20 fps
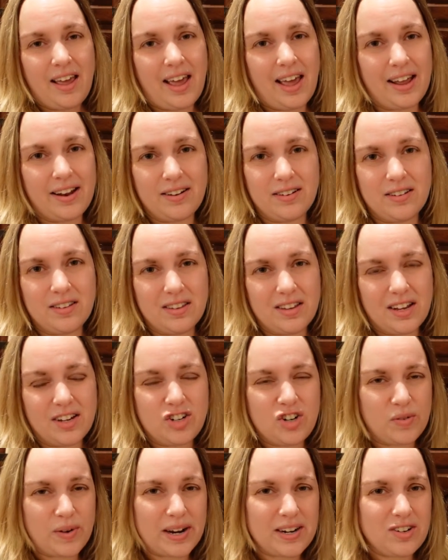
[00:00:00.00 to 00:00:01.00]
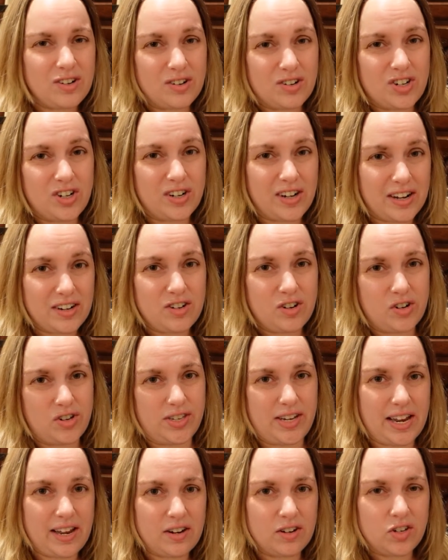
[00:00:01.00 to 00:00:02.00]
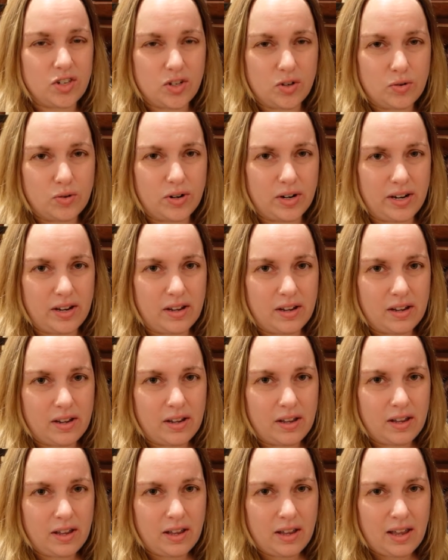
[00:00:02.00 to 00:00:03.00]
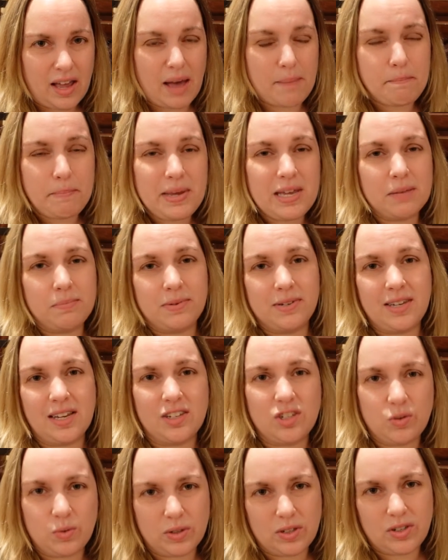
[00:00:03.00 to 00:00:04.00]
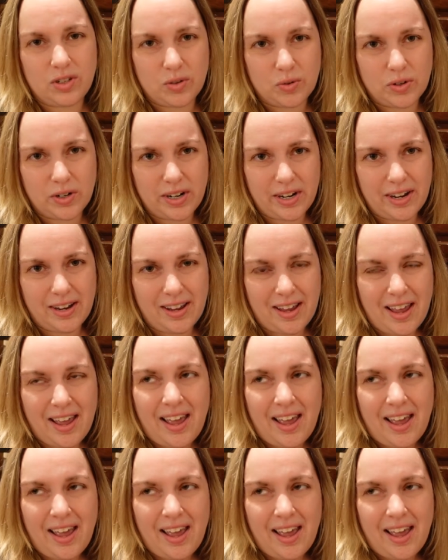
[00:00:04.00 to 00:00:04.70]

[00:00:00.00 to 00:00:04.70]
And a director should understand story and be obsessed with story.